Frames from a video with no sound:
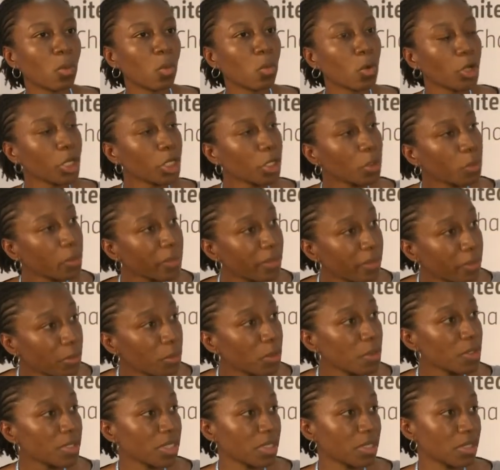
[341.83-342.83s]
work with
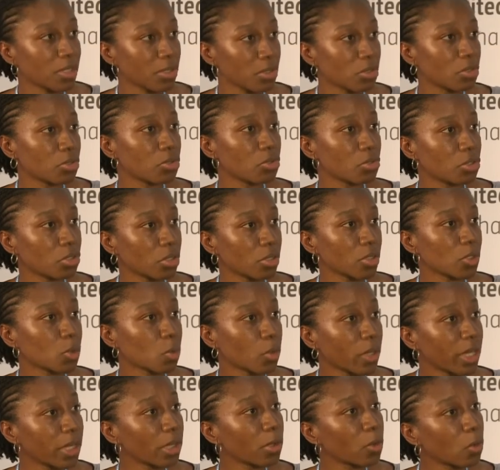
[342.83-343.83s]
those
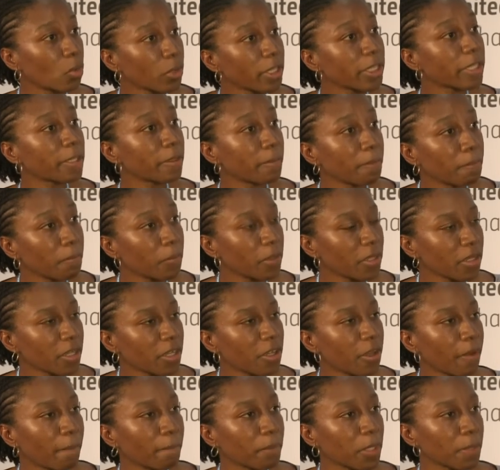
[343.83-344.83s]
institutions where
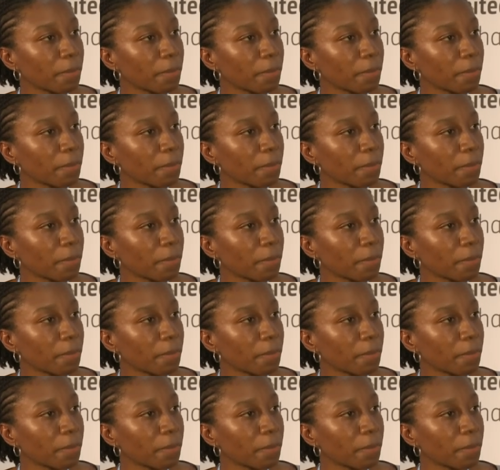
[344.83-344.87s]
low-income